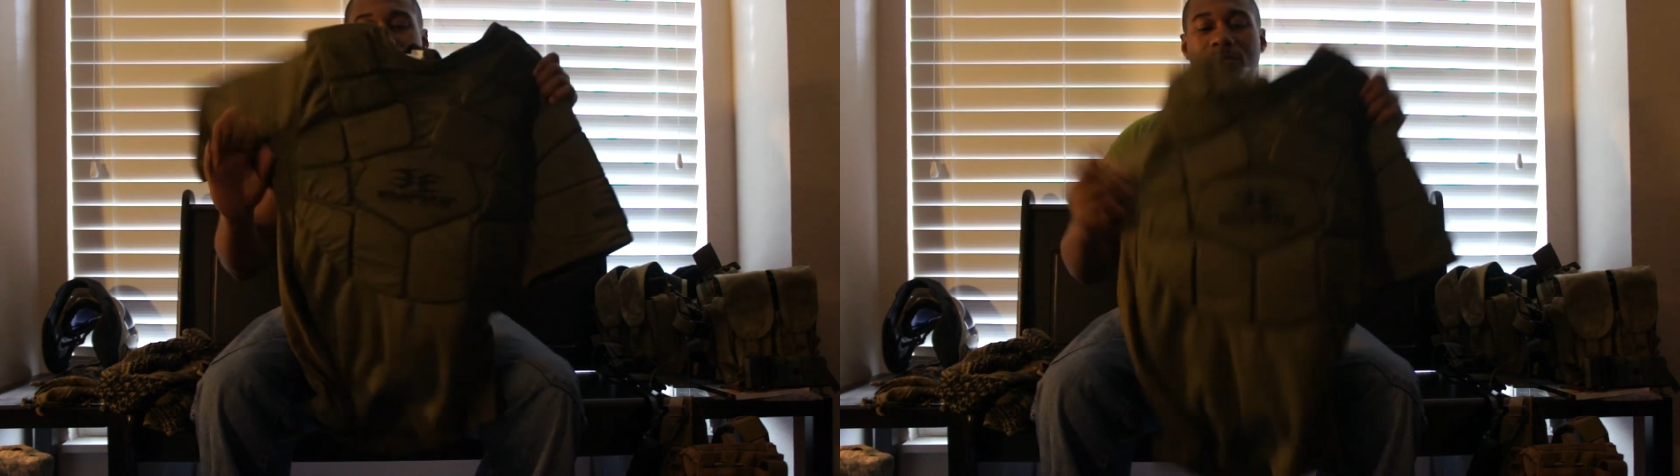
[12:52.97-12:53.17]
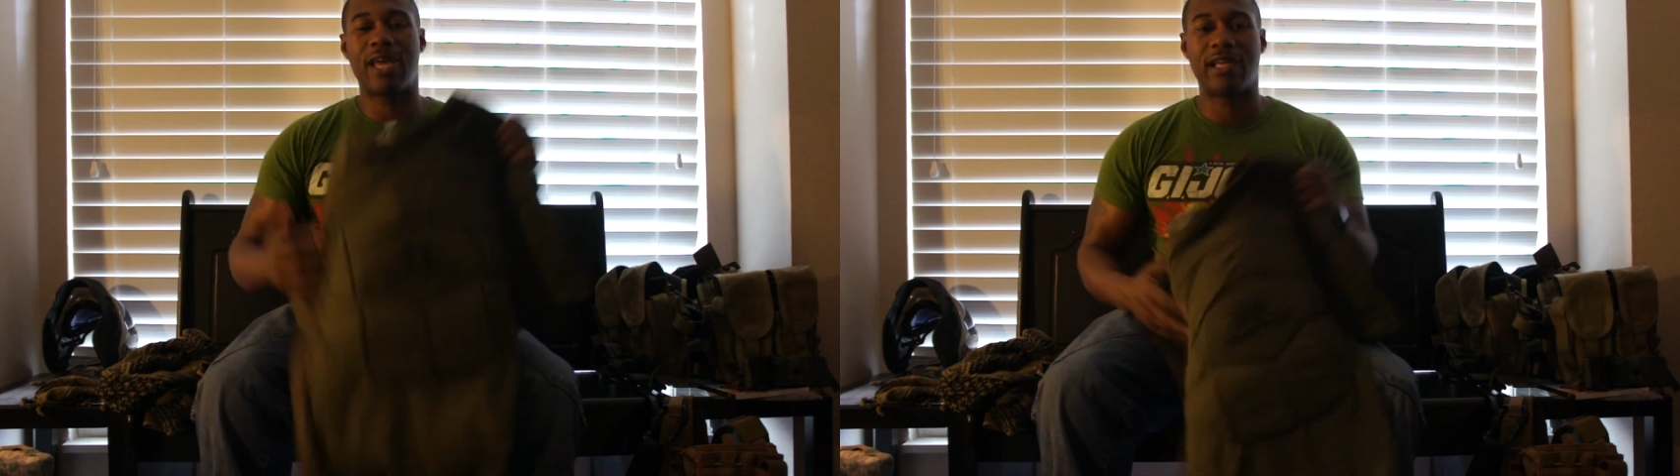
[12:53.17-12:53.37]

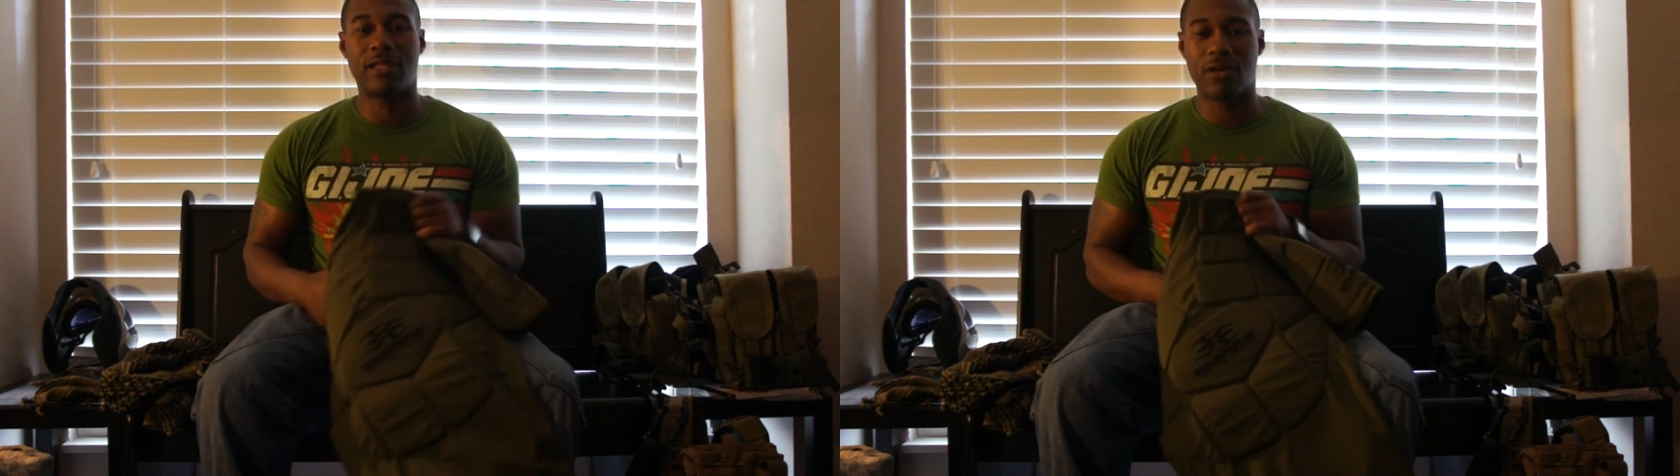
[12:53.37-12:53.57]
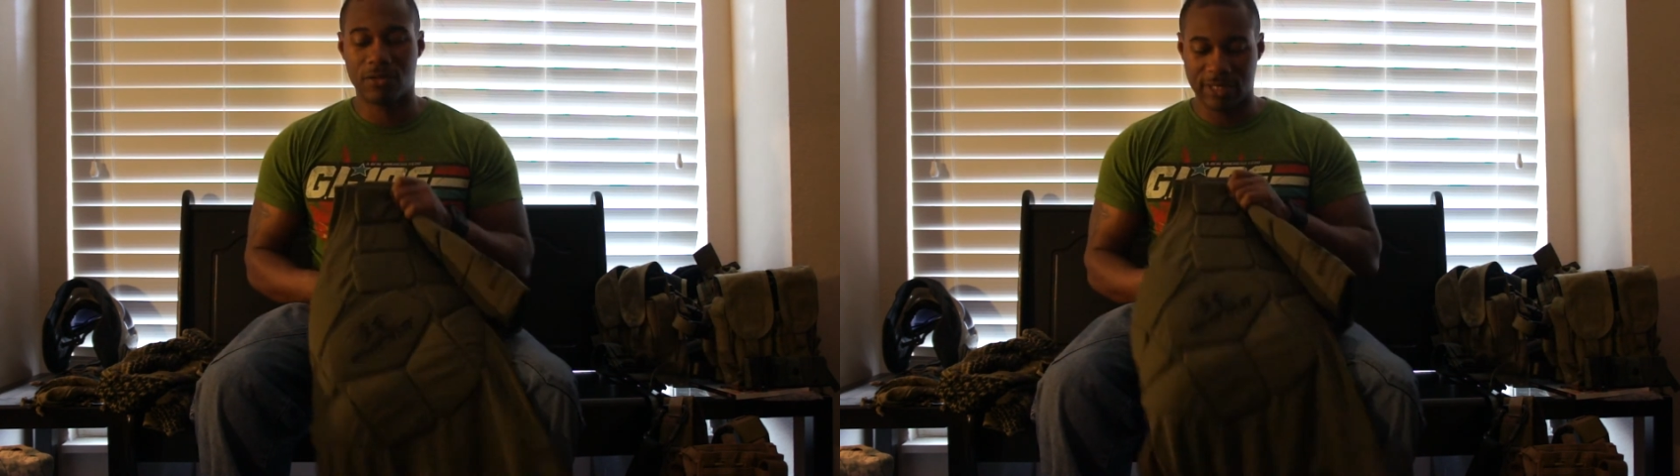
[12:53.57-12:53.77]
don't like
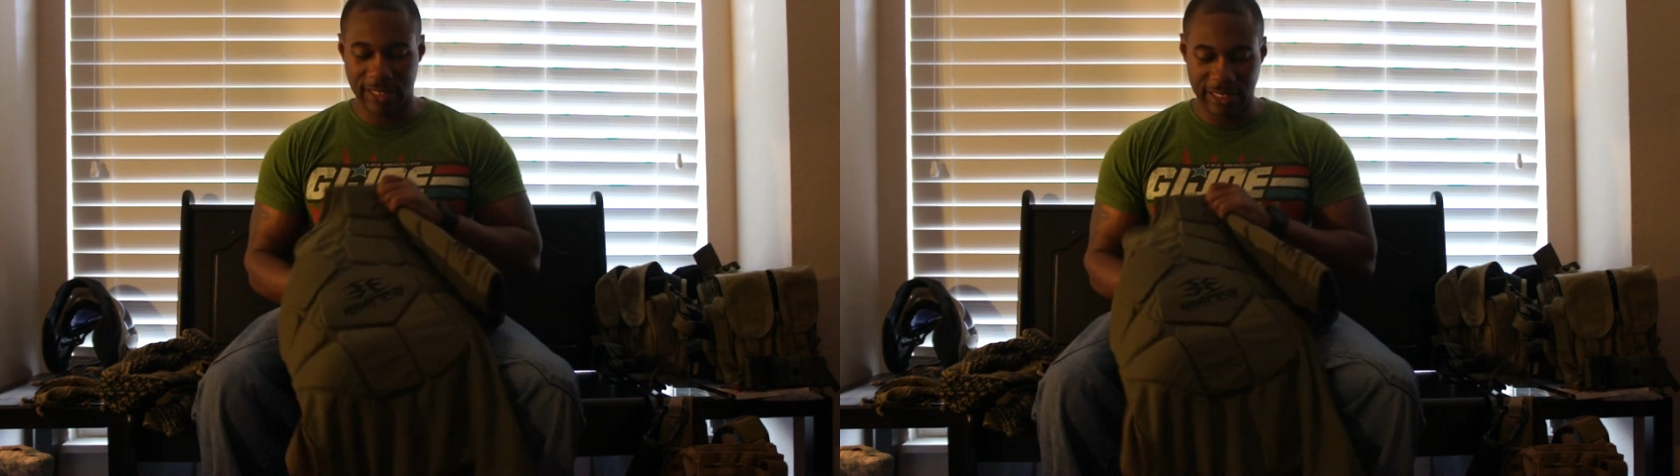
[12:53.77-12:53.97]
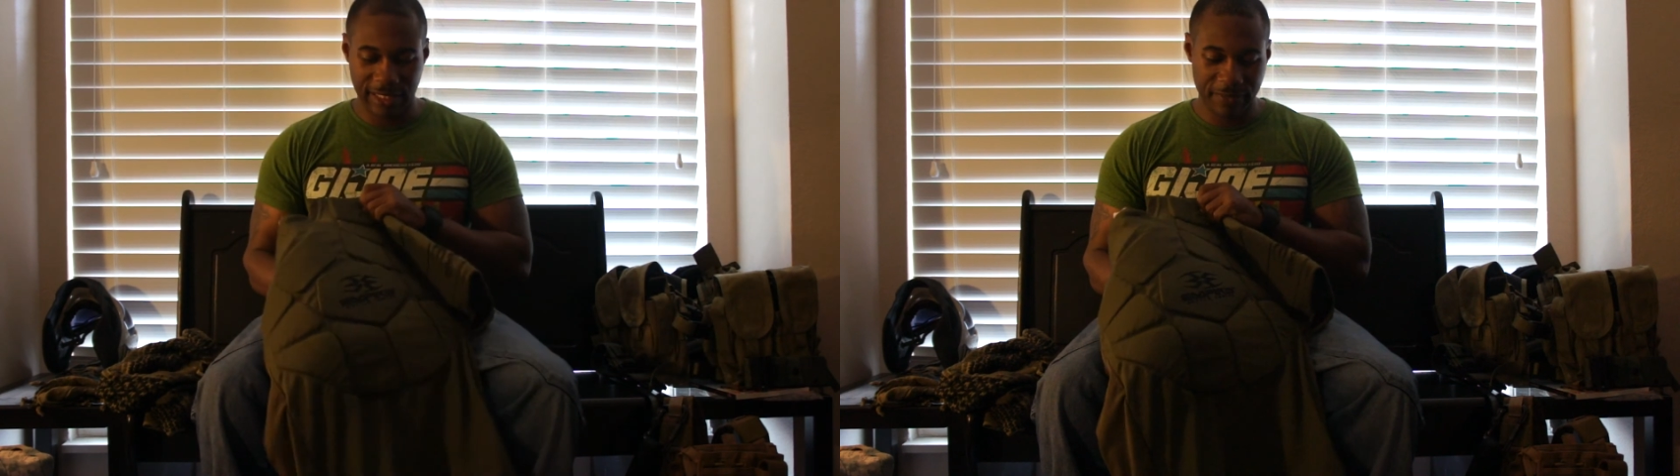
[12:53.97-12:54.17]
long
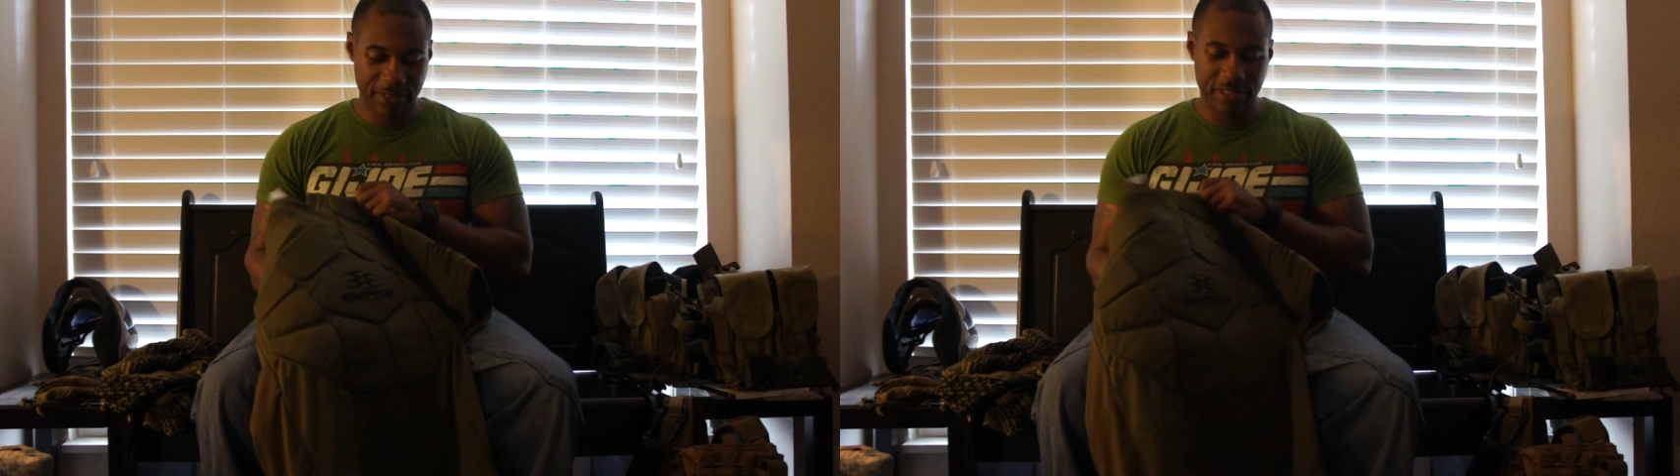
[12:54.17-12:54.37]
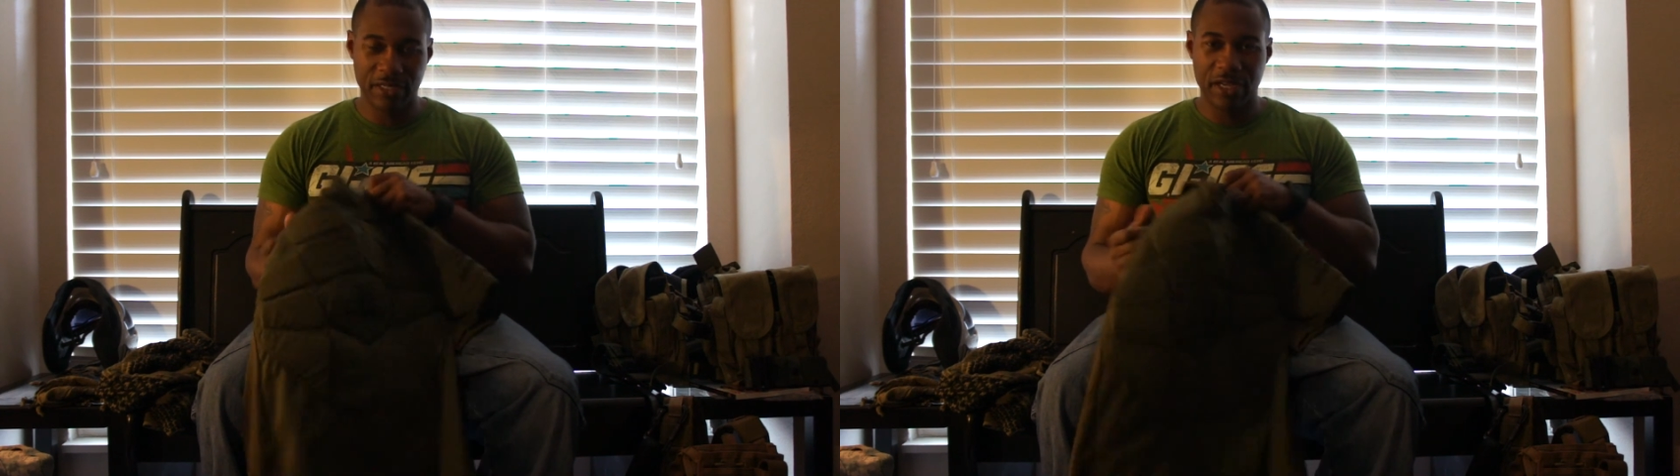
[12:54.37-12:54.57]

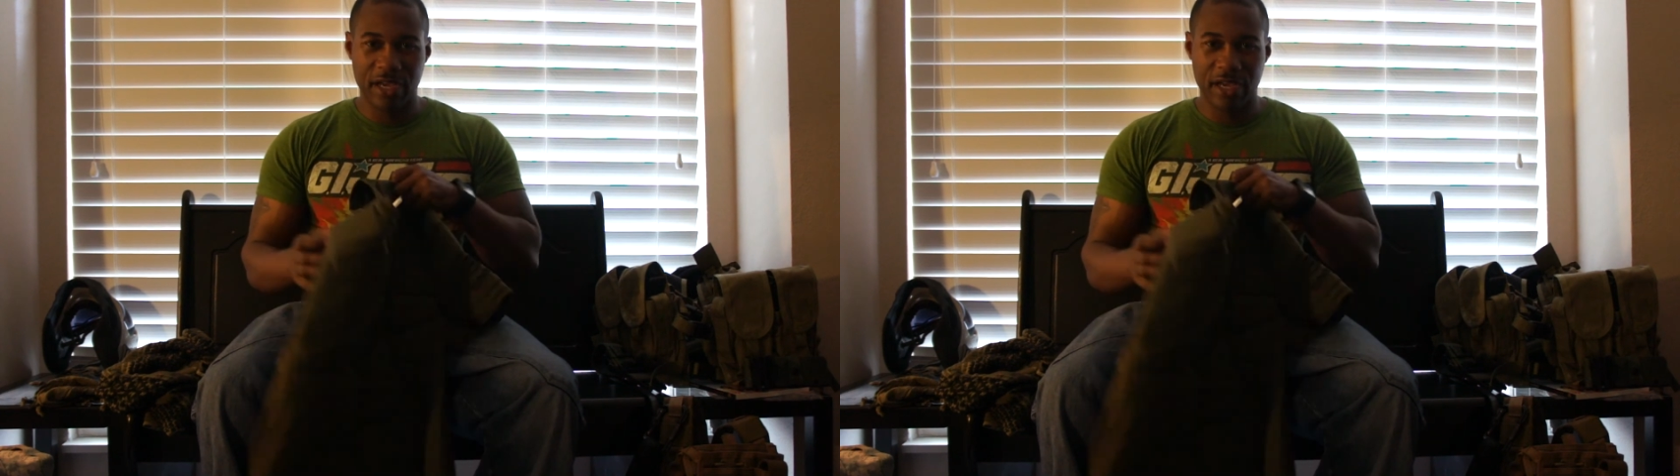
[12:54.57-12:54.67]
sleeves.